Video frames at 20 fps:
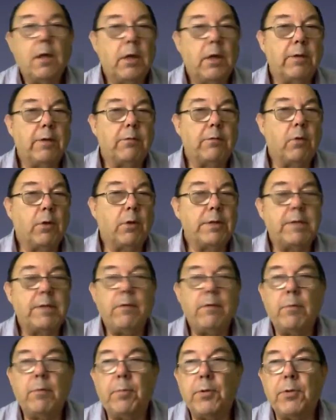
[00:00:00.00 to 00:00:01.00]
And of course, if
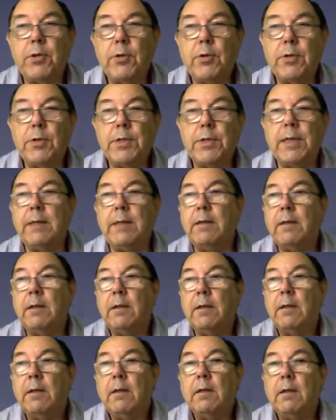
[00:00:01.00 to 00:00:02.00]
you're producing
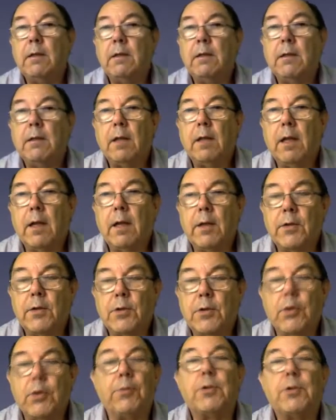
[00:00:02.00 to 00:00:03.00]

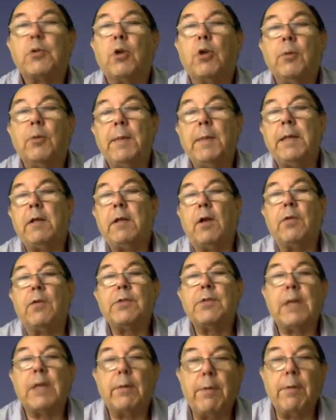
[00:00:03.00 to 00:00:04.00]
stuff that's going to be in
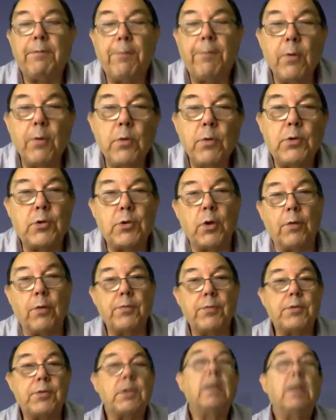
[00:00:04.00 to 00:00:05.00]
contact with
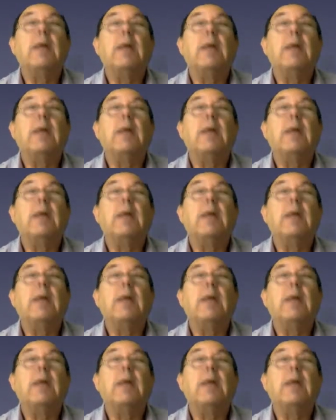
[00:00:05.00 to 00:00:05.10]
foodstuffs,